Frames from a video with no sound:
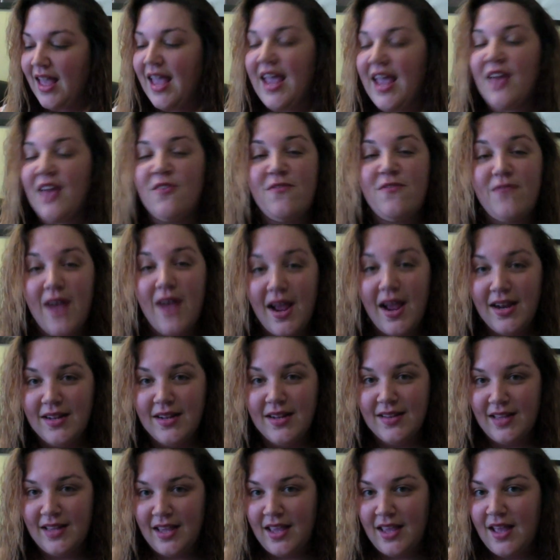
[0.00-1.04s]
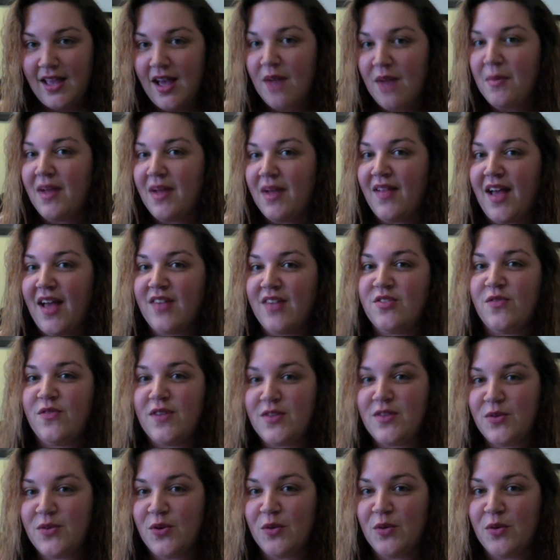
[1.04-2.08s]
And finally, my last
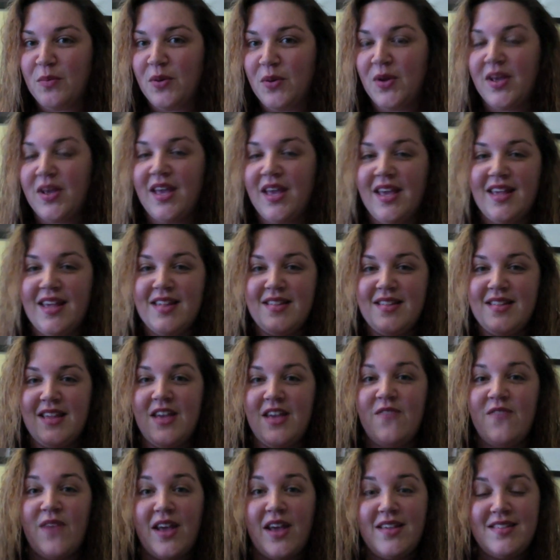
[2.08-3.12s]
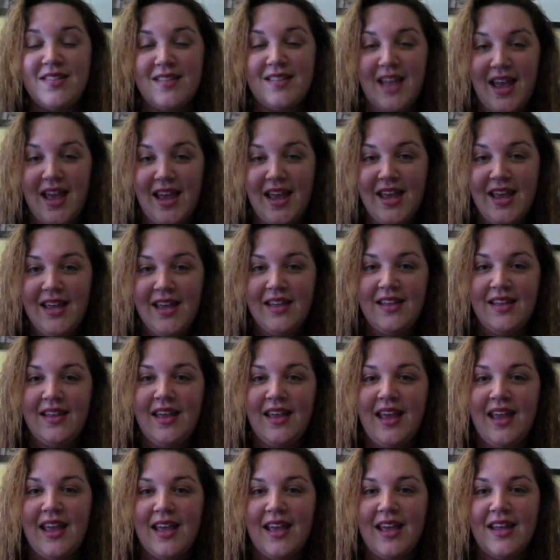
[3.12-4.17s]
physical book is If I Stay,
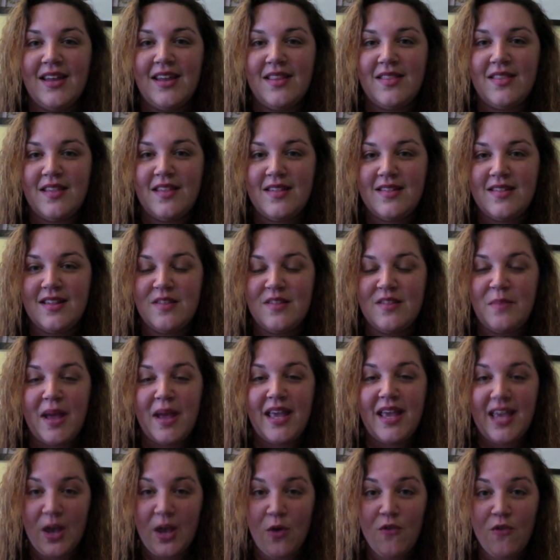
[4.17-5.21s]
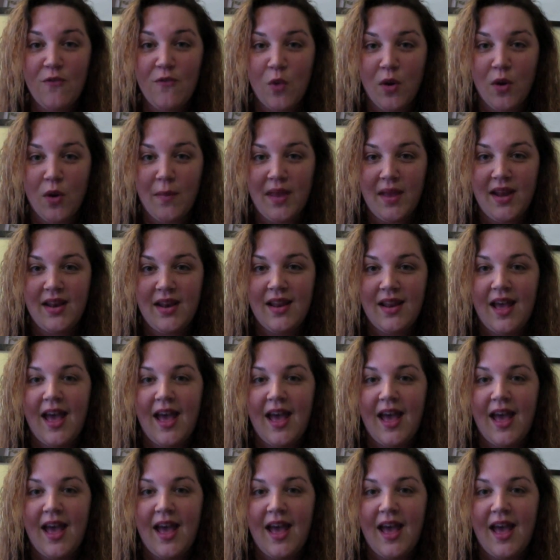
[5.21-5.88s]
and this is by Gail Foreman.